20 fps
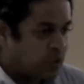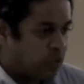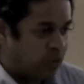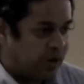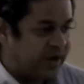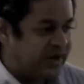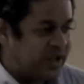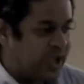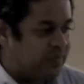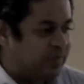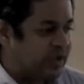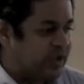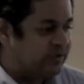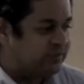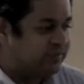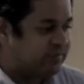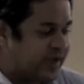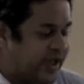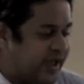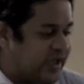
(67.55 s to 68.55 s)
When an
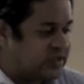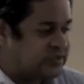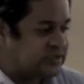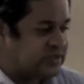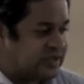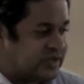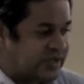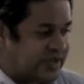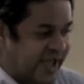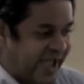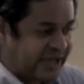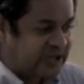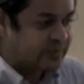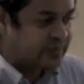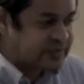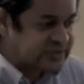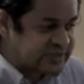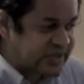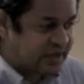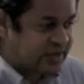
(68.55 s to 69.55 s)
airplane flies,
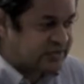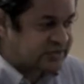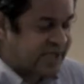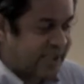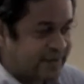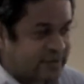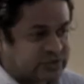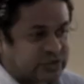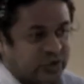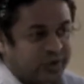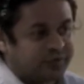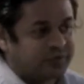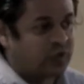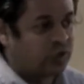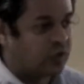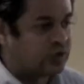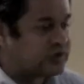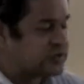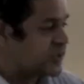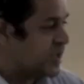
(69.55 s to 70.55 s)
90% of the time it's off
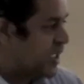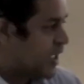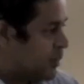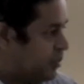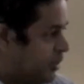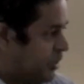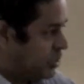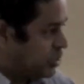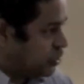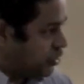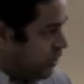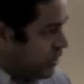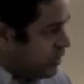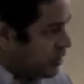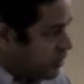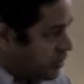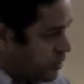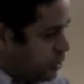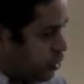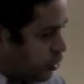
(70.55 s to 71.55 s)
course, but
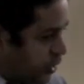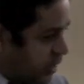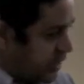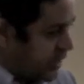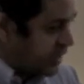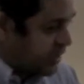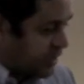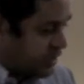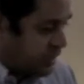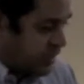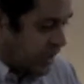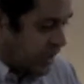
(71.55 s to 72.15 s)
during